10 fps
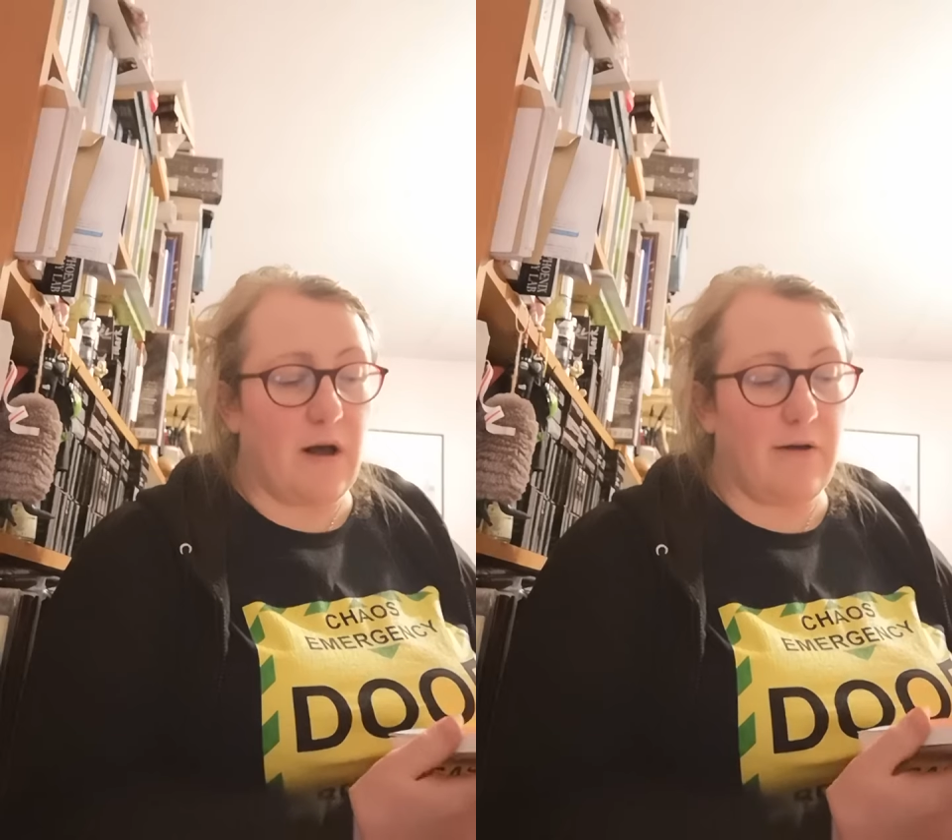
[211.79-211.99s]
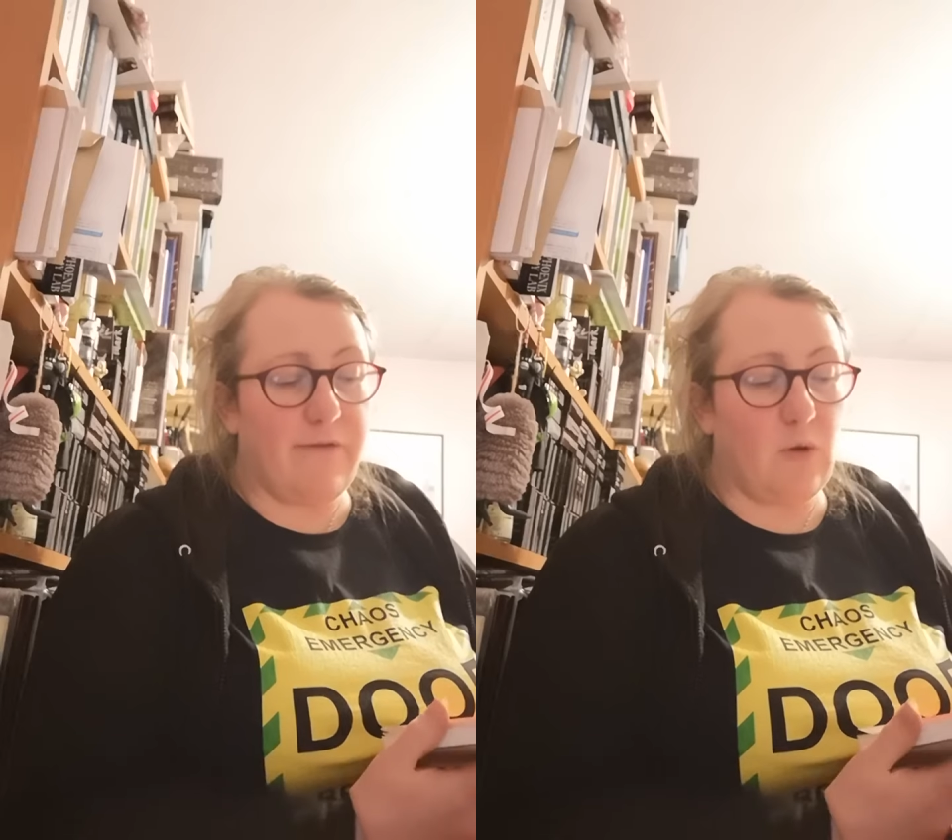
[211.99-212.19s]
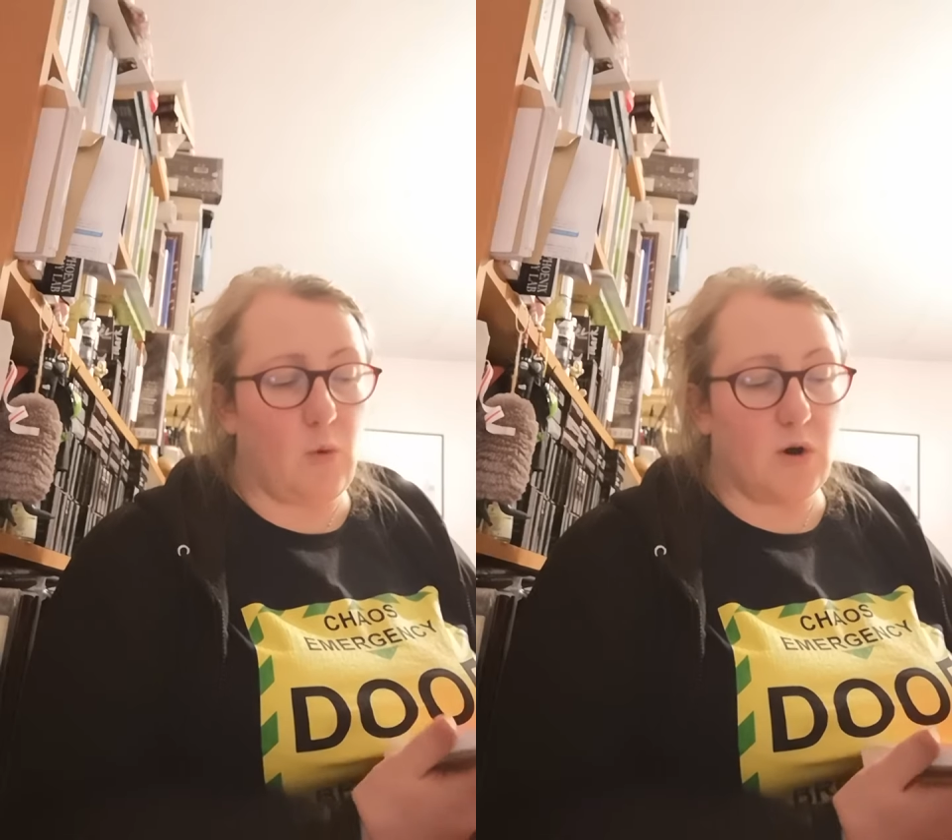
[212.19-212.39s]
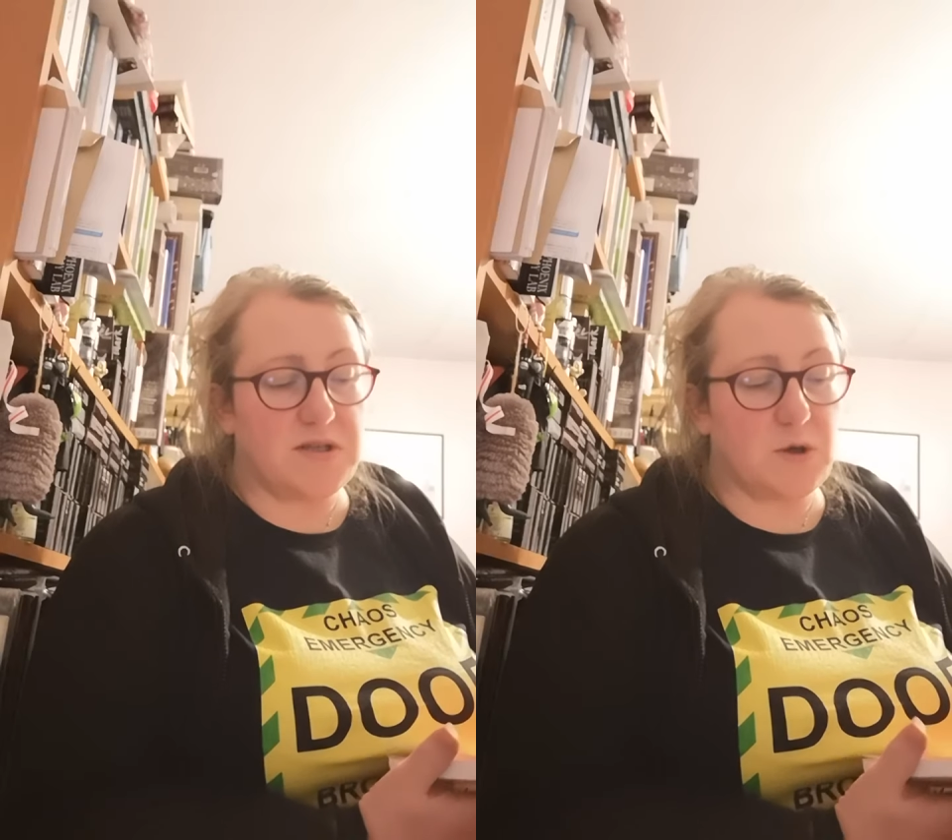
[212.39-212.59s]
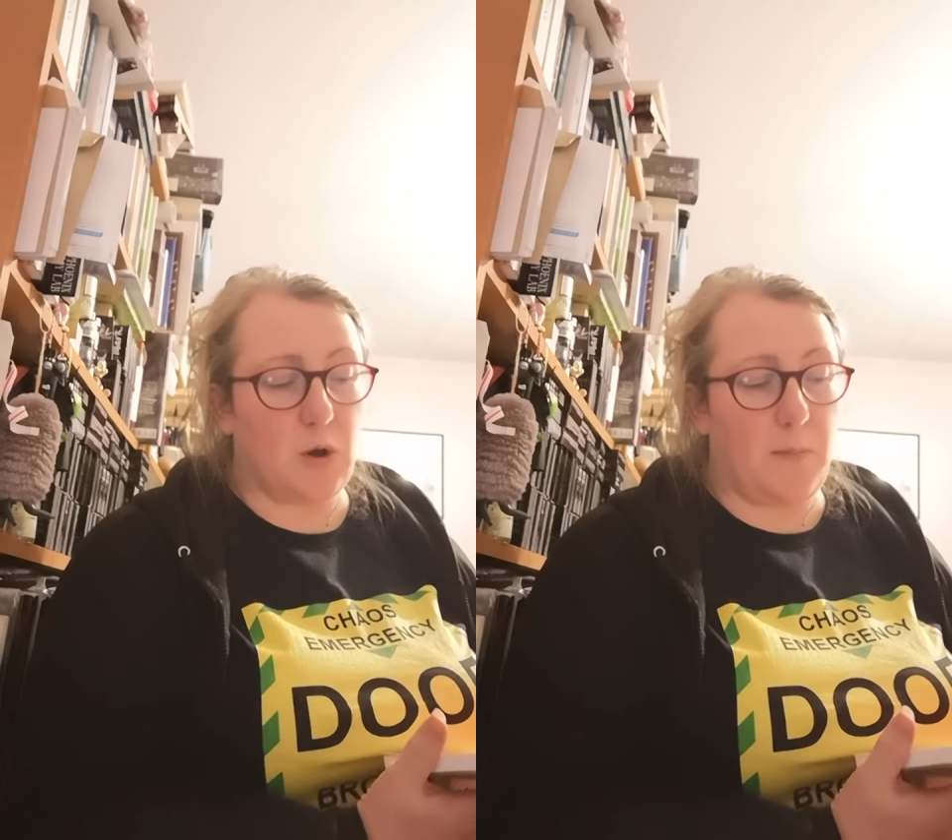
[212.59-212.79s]
Artful
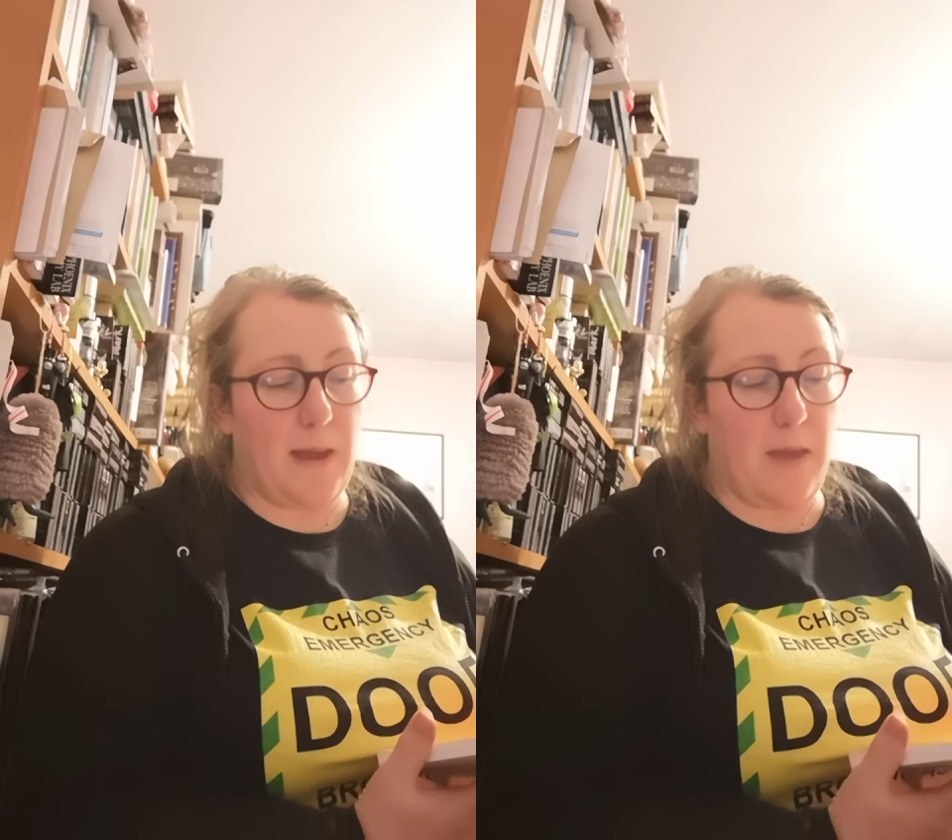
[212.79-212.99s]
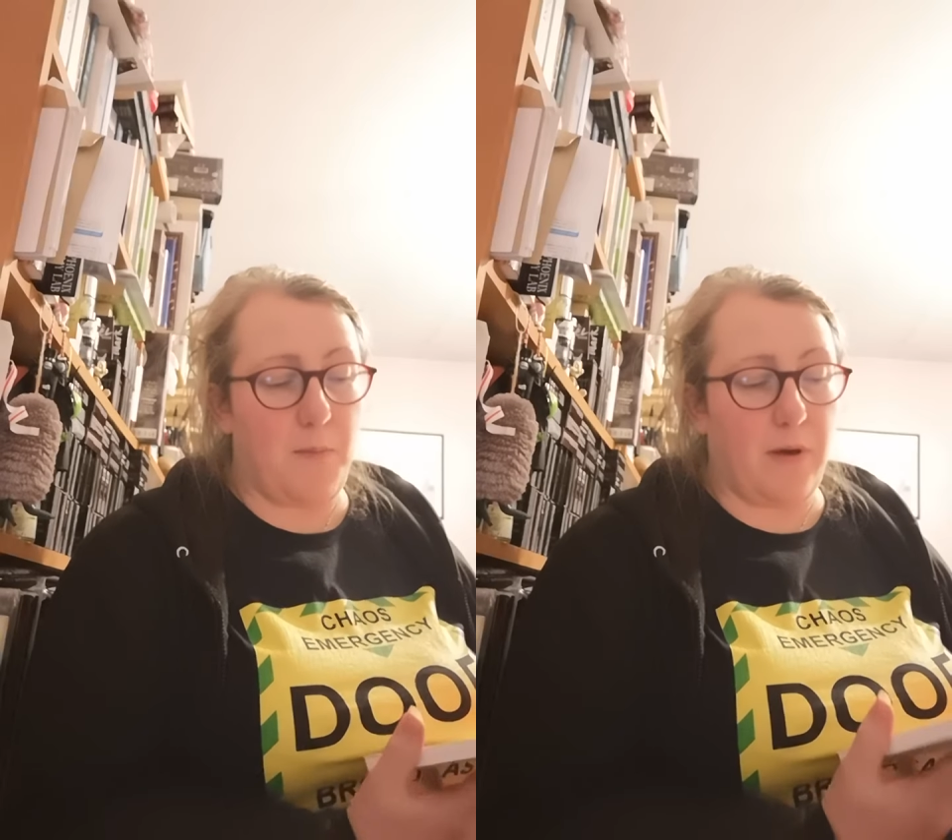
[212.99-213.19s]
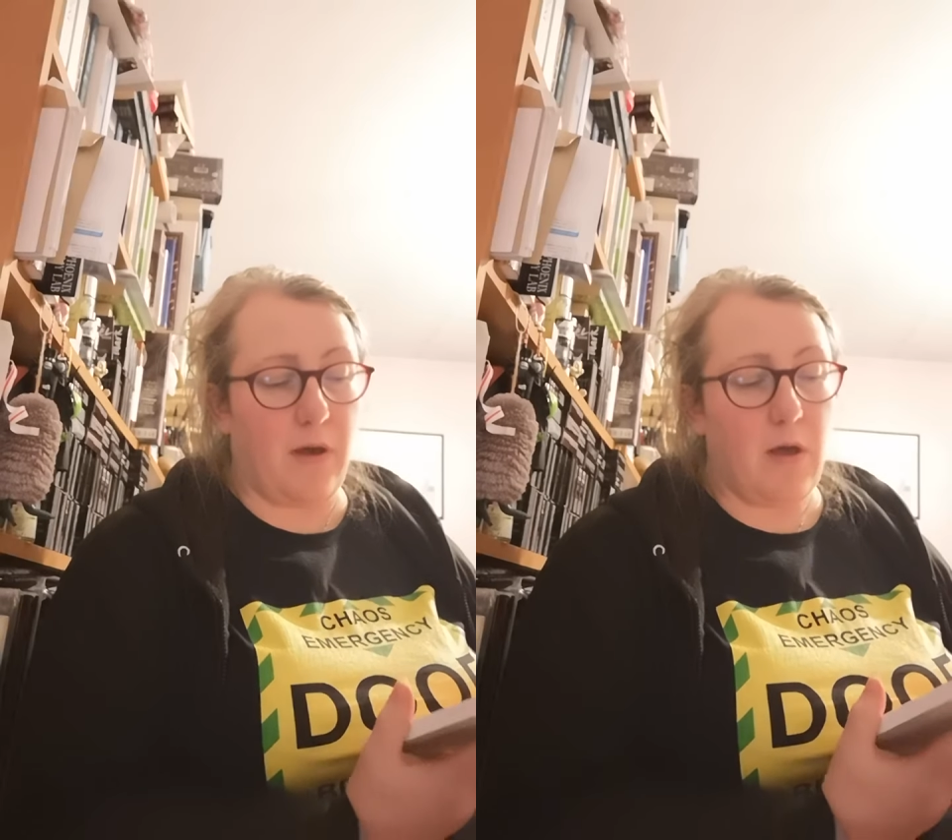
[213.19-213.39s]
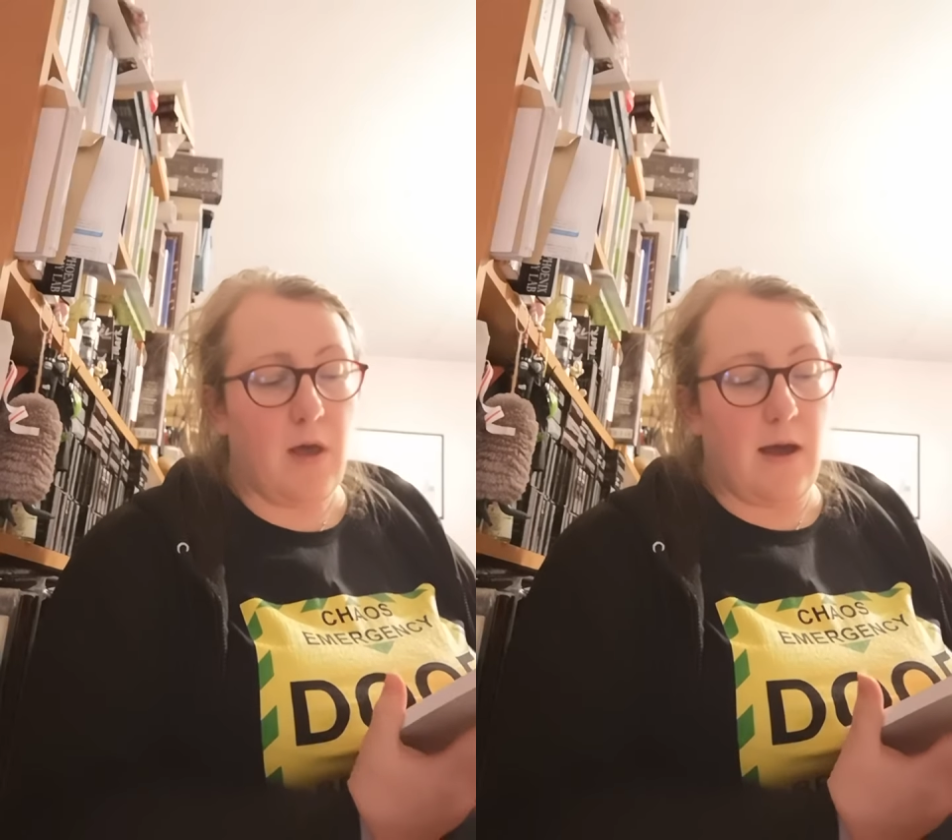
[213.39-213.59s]
watercolour paper,